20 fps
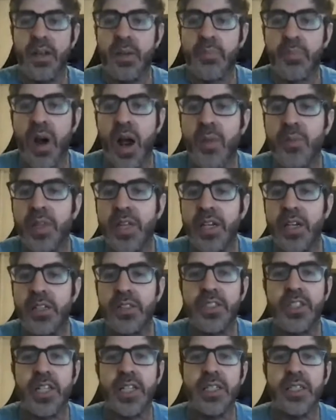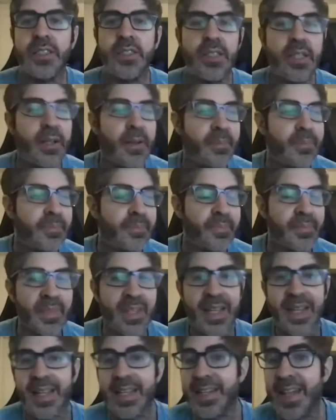probably until
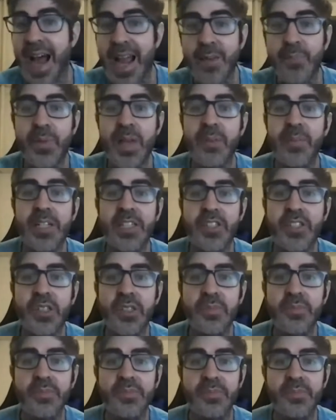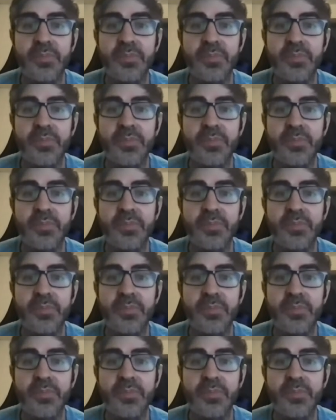9 p.m. Eastern.